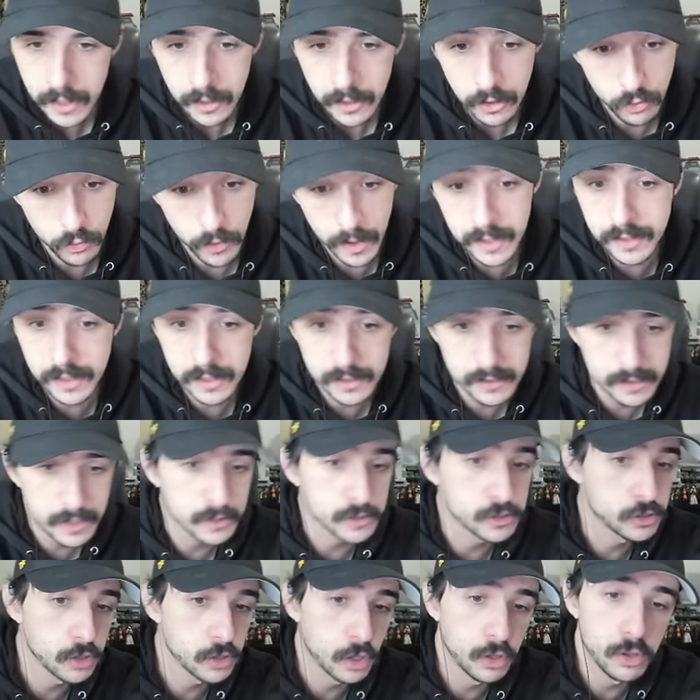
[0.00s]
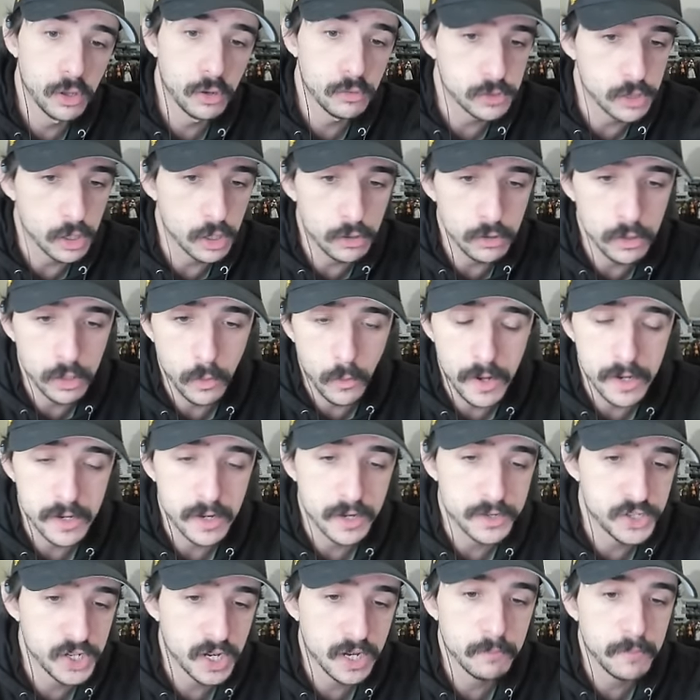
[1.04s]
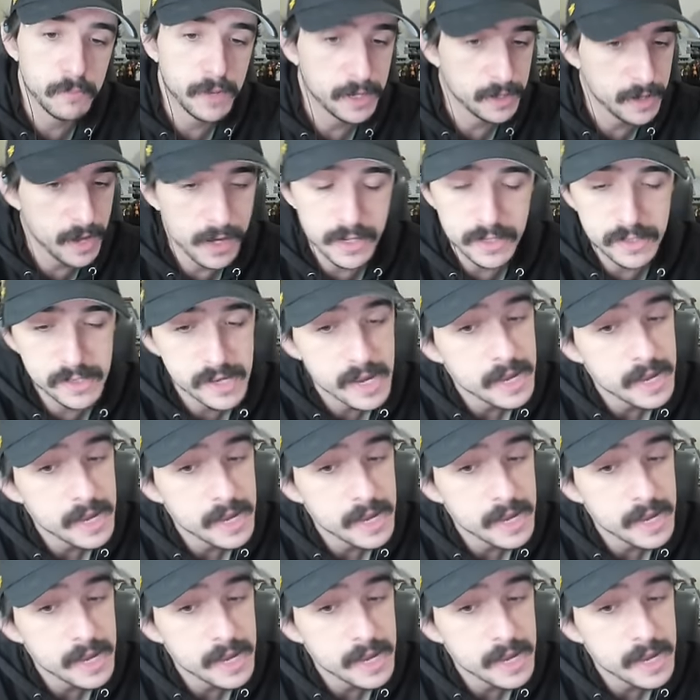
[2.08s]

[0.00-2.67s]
Crazy as hell. Solo dolo on the chicken McNuggets.